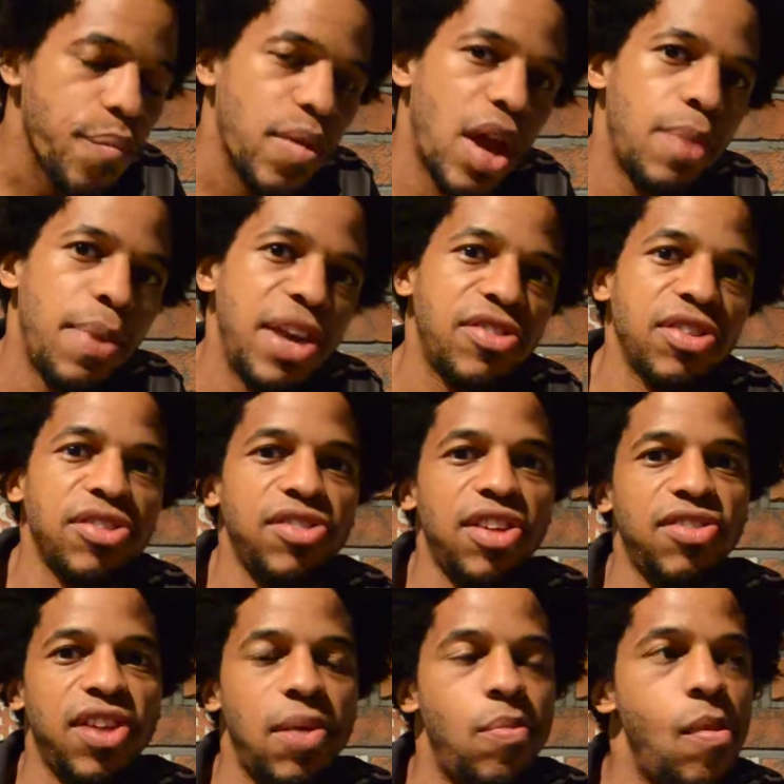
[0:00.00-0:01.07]
And it basically
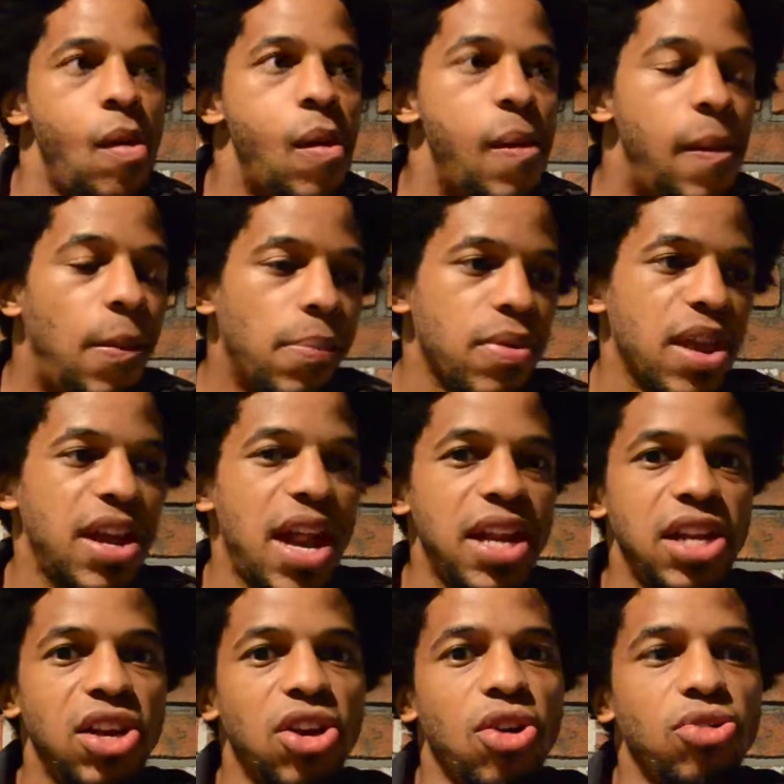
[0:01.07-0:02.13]
says that in
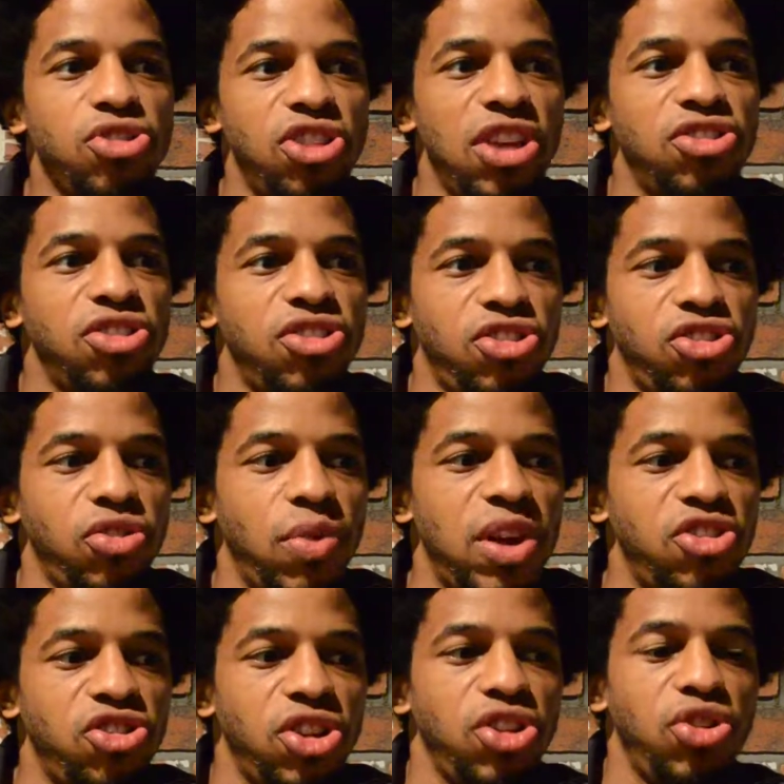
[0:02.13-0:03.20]
any negotiation
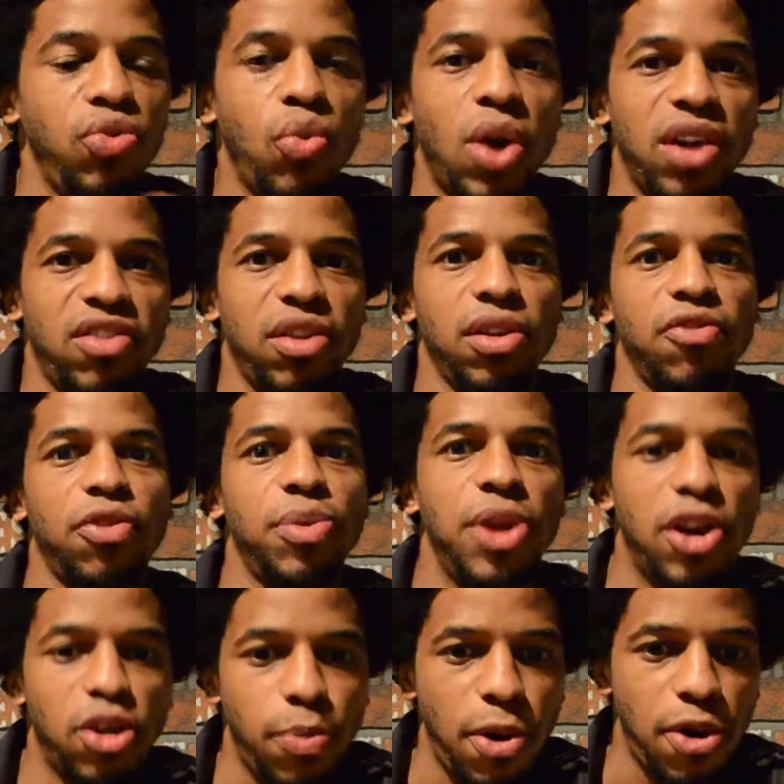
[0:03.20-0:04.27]
situation, you want something from the
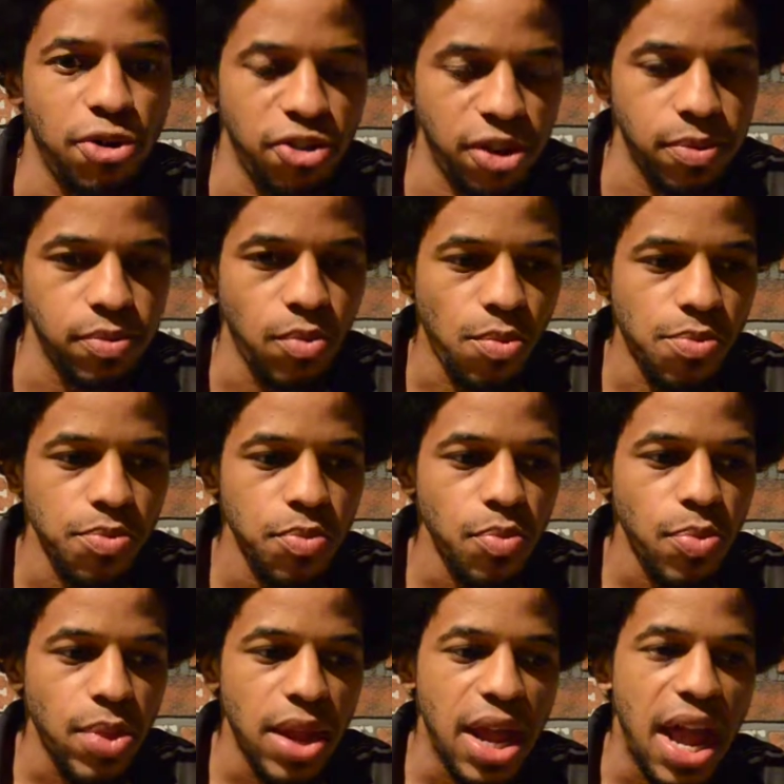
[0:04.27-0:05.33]
other person.
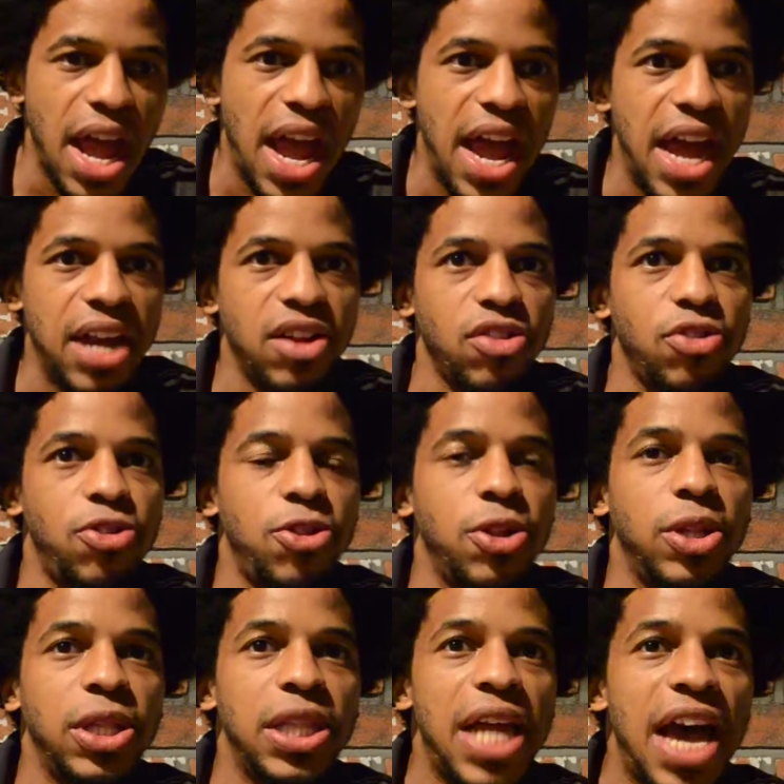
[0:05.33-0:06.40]
And the
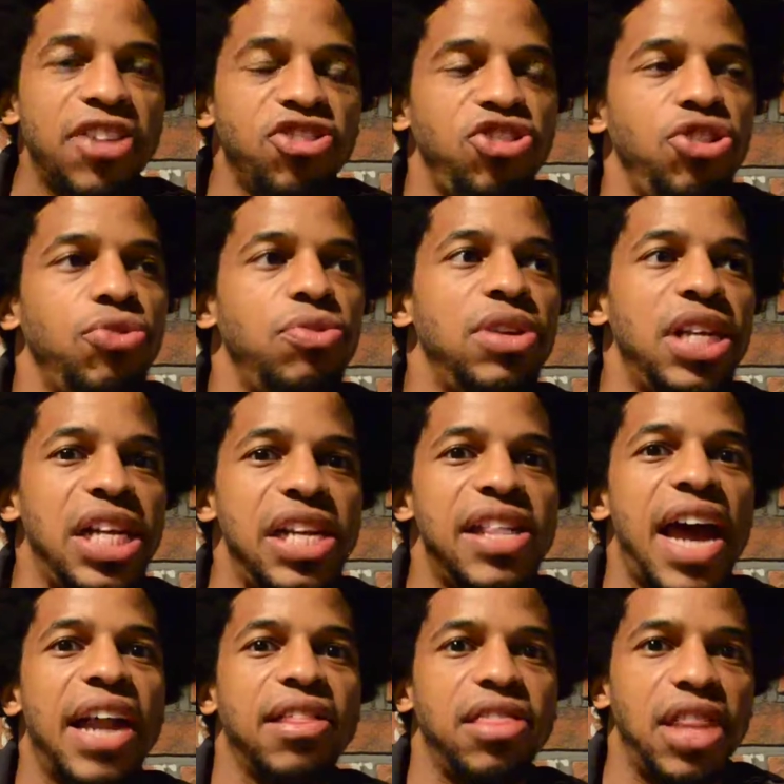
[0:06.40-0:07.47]
less you need
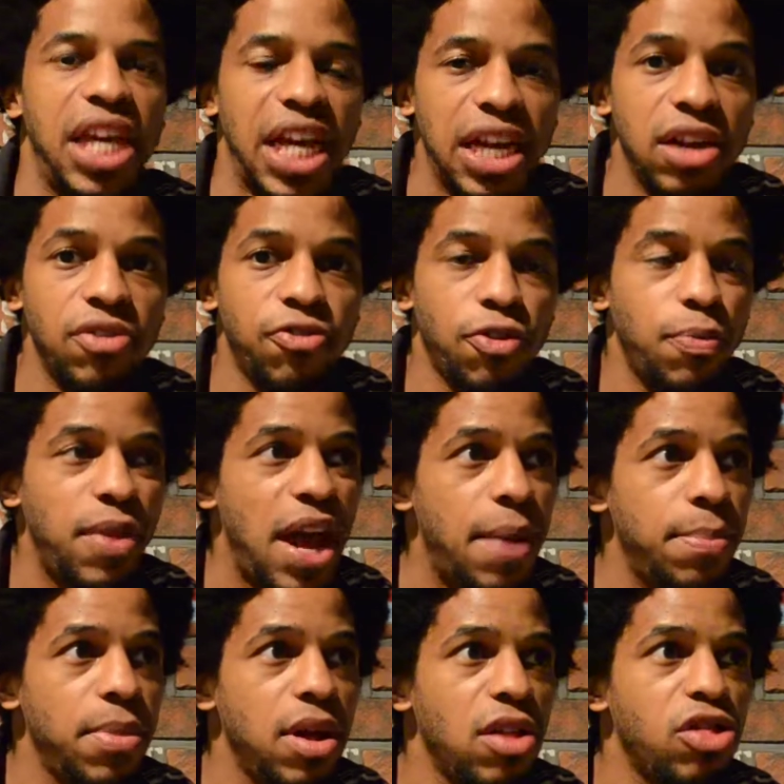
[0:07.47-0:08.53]
that thing from
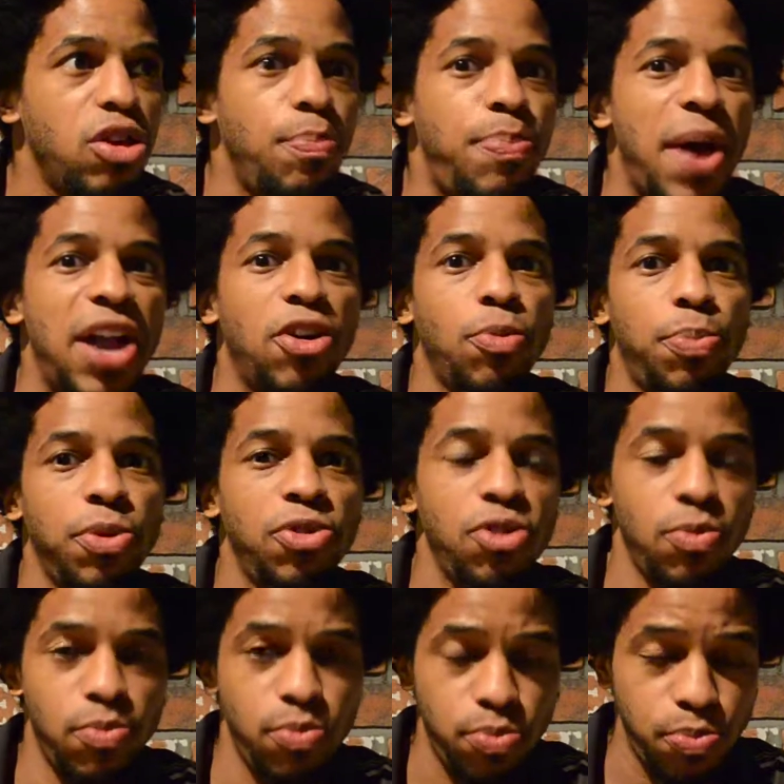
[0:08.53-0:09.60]
them, the better
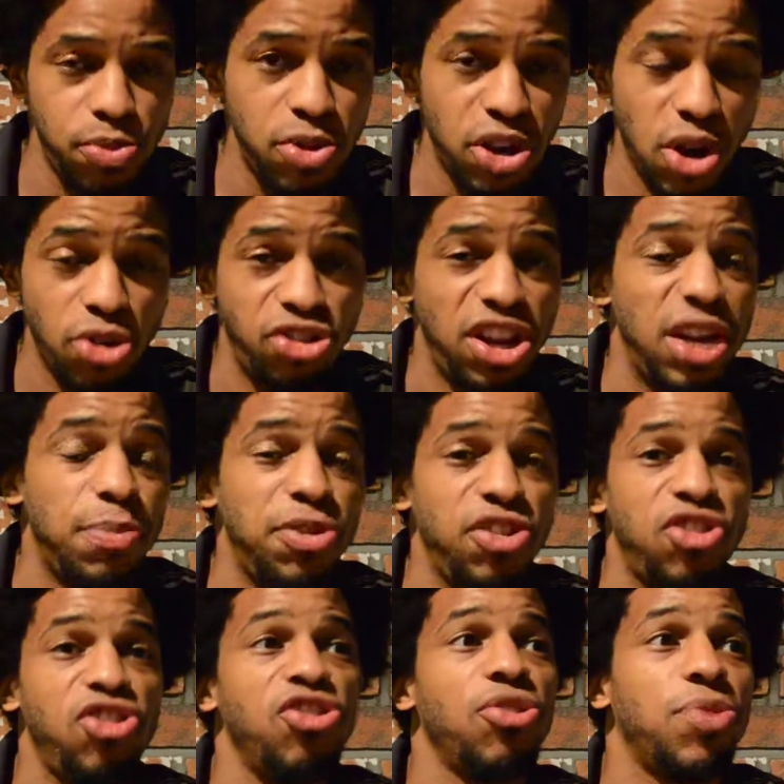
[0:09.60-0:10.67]
negotiating
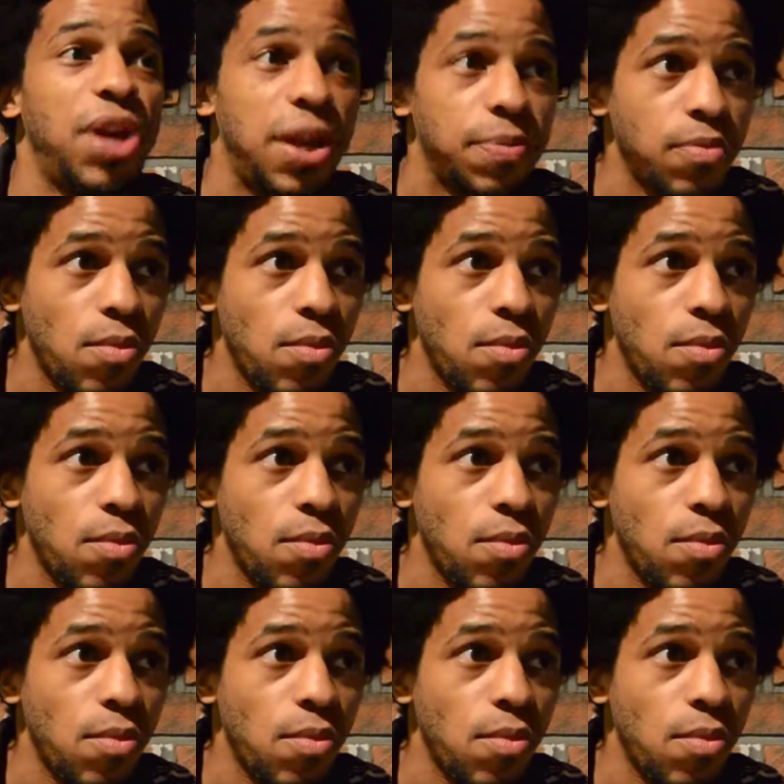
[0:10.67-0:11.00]
position you're in.